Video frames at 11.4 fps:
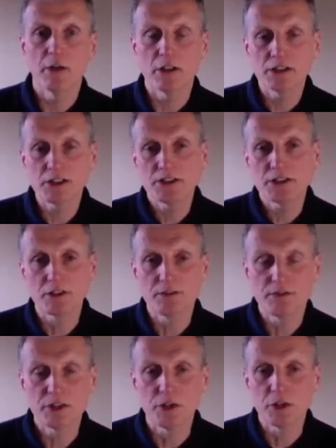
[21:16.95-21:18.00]
I'll just sort
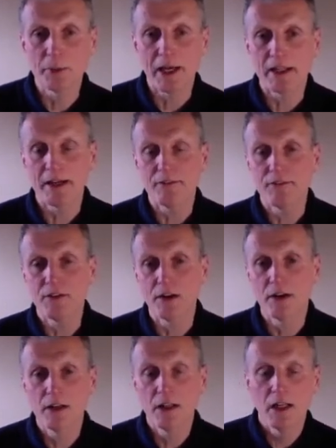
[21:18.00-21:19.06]
of talk about that
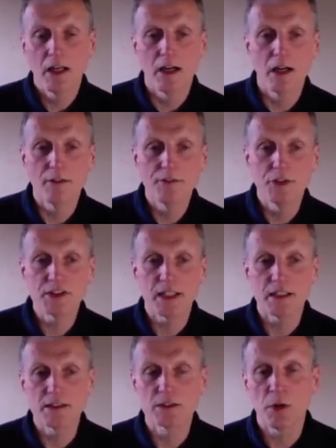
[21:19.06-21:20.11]
for a few
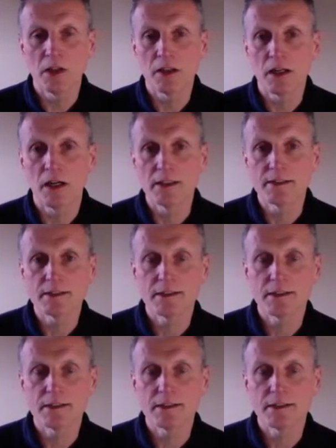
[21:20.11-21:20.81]
seconds while the guys